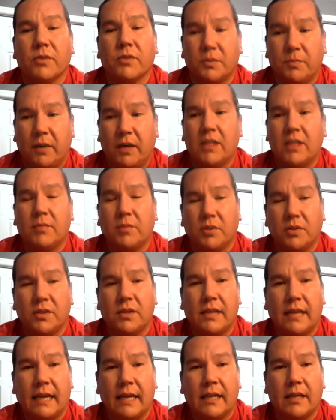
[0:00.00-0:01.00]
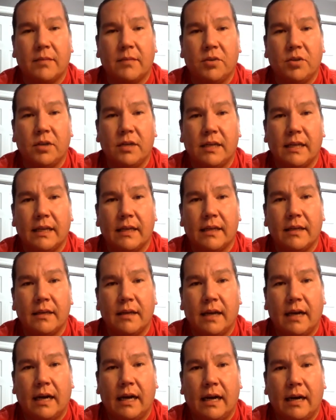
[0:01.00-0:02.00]
responsible to that community
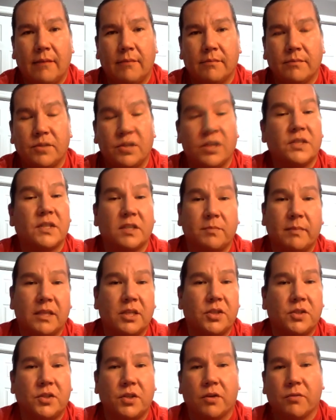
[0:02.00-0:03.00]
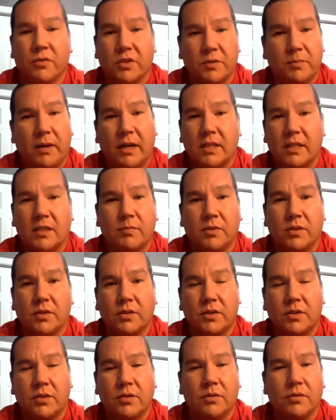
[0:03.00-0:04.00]
um, just as much as you're responsible
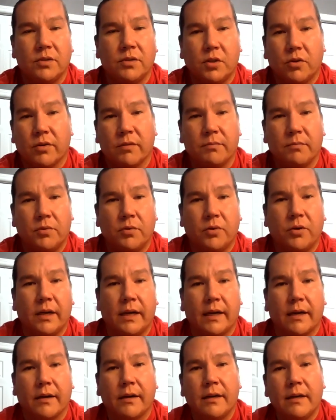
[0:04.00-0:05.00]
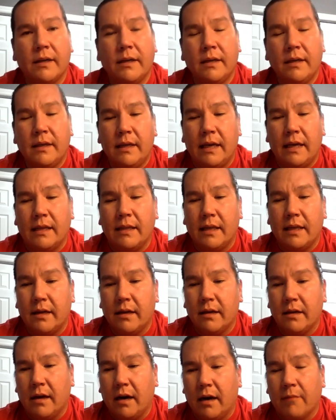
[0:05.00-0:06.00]
to your employer. And
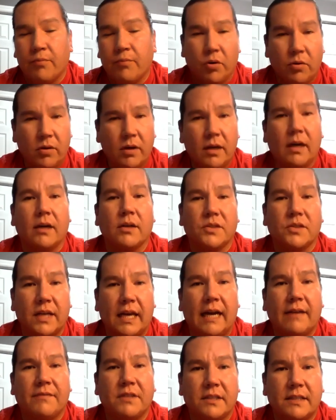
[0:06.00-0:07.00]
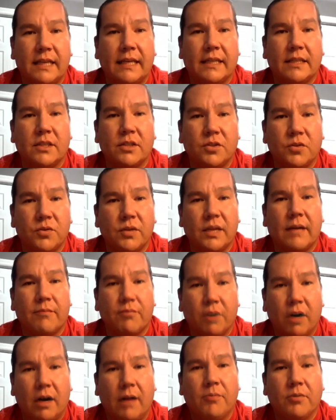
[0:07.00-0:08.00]
there are protocols you have to take to do that
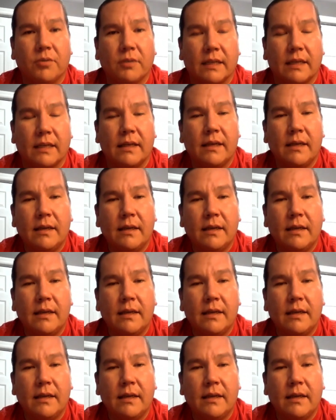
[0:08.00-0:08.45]
properly.